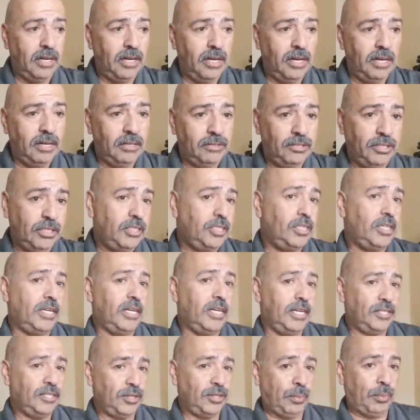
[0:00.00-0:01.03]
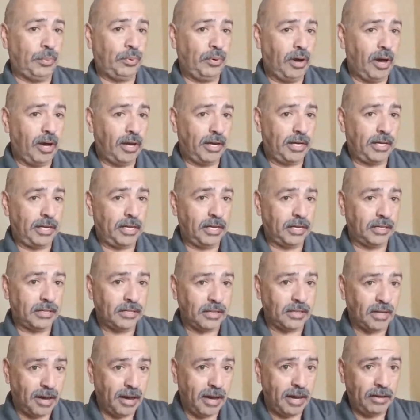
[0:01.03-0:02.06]
just to get your product kicked
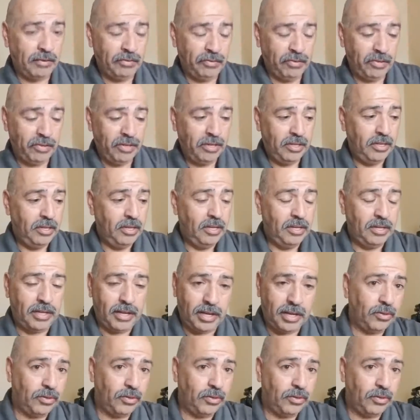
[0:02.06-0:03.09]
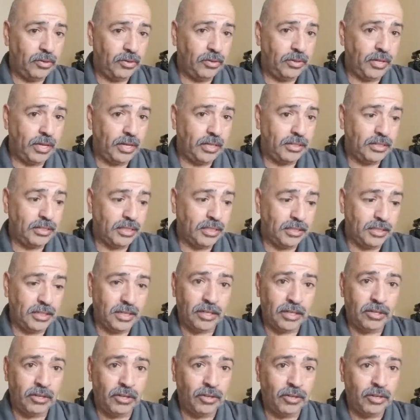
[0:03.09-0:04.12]
off. And you know, that's
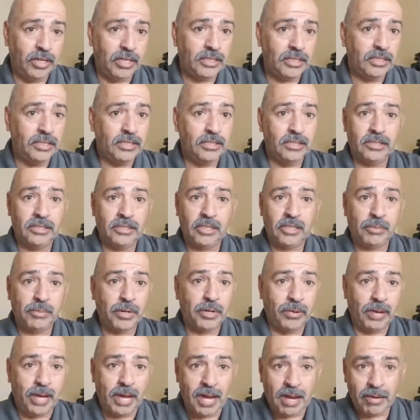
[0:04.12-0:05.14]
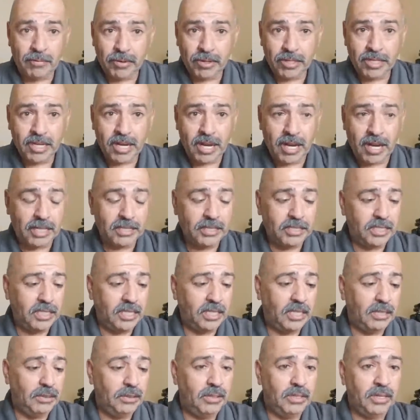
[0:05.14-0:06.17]
including some of your
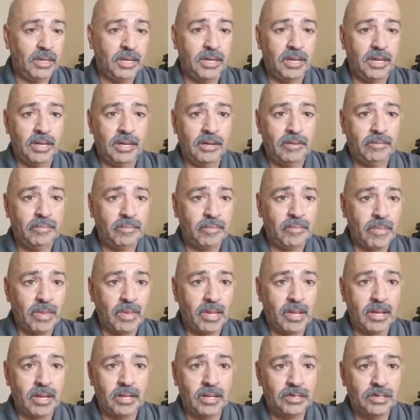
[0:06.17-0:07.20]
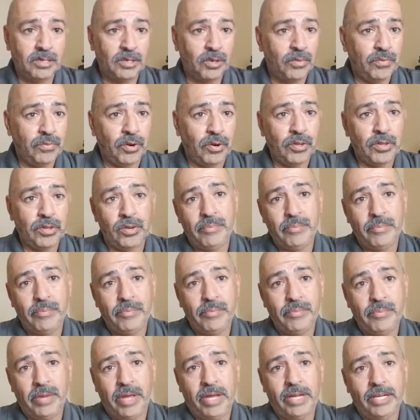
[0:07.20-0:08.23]
advertising and so forth. You want
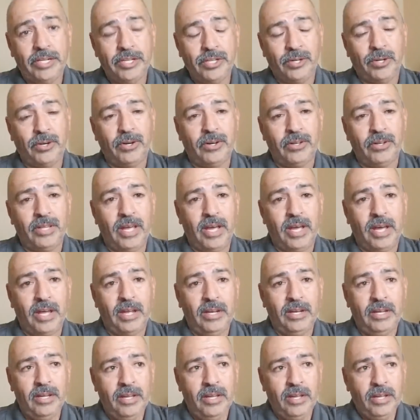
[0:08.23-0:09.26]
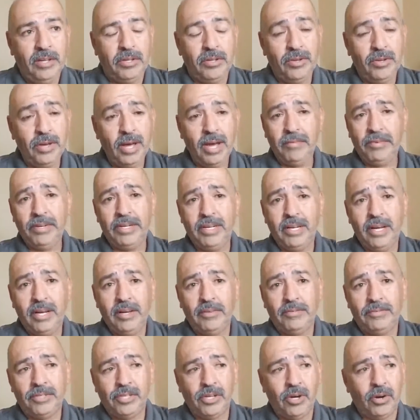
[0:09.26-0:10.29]
to make sure that you have enough.
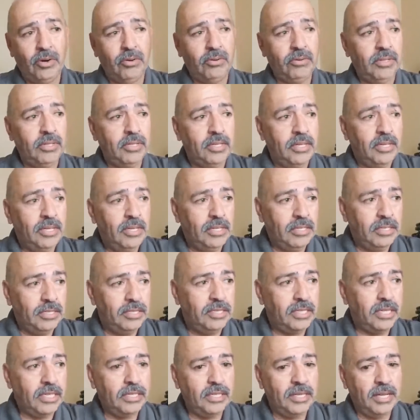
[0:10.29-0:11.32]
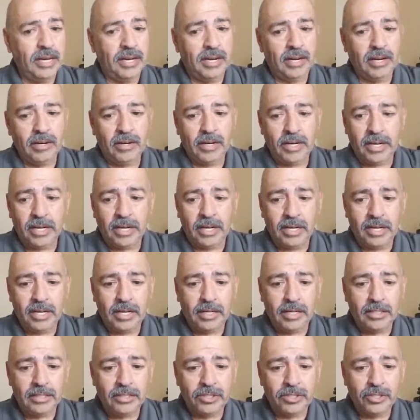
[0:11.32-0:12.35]
Don't sit there
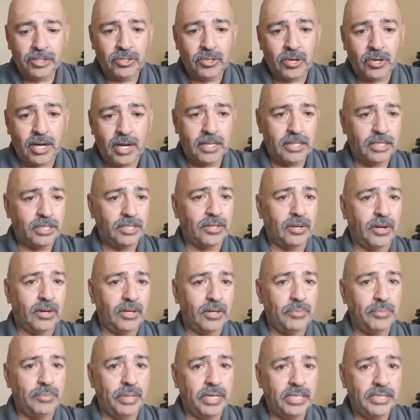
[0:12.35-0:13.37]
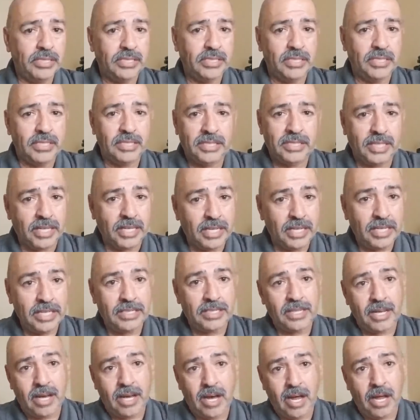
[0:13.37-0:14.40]
and try to start a business, any
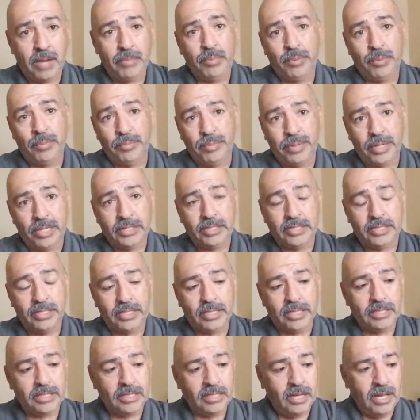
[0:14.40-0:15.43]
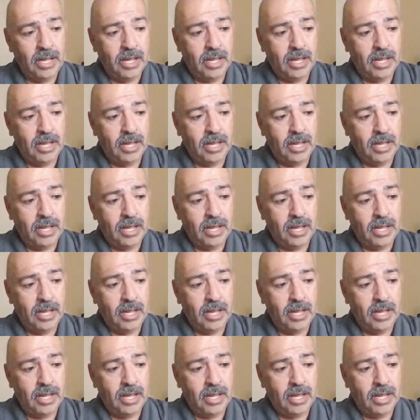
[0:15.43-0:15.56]
type of business,